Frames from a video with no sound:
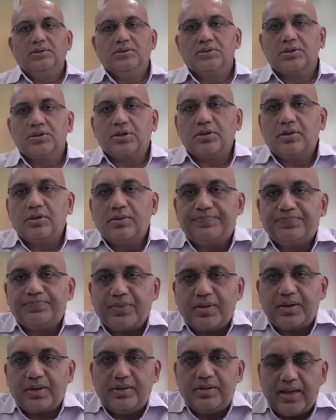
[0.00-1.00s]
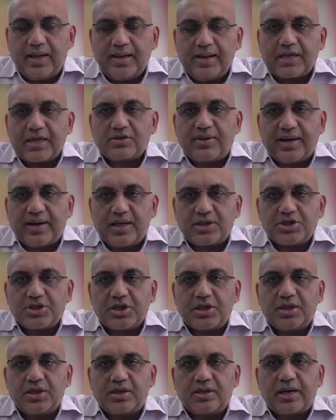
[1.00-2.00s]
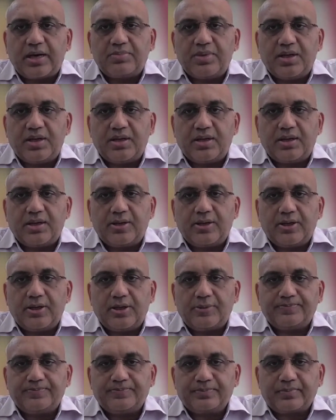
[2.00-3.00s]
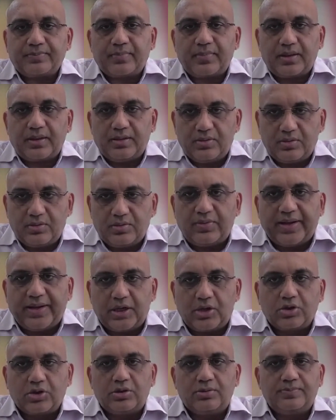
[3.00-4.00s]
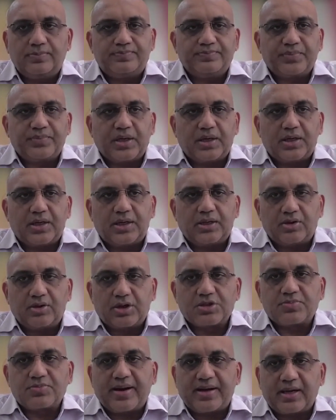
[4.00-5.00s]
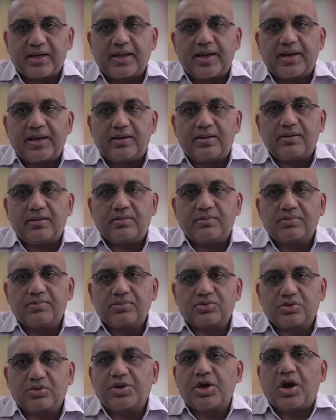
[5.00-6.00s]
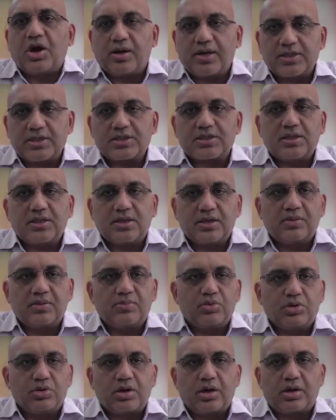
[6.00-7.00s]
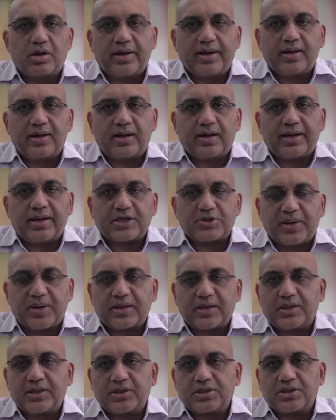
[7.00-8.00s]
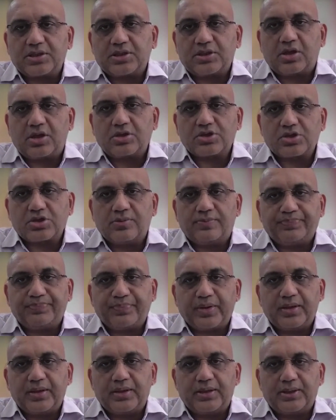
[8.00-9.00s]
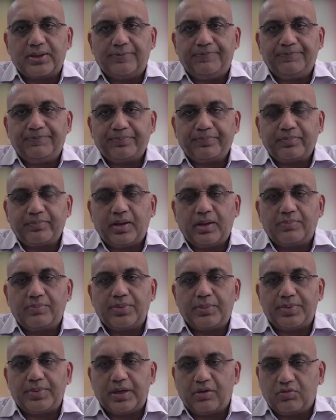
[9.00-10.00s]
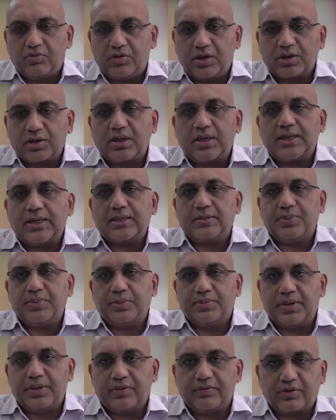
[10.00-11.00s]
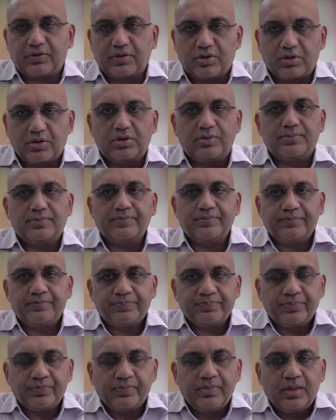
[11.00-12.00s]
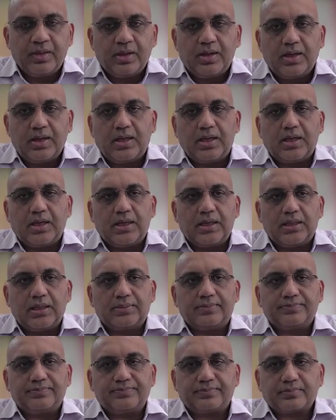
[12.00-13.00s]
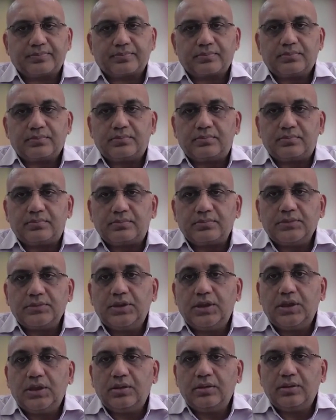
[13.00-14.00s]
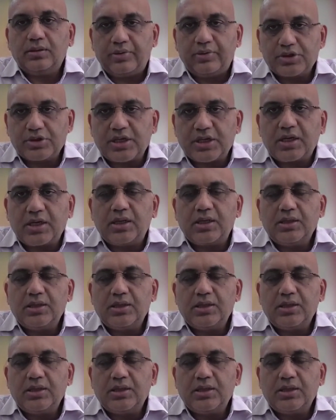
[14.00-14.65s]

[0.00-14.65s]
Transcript: so yeah, last financial year had been very good. It was better than, to be honest, little more on our expectation also. People have worked hard, people have grown. Uh, there was a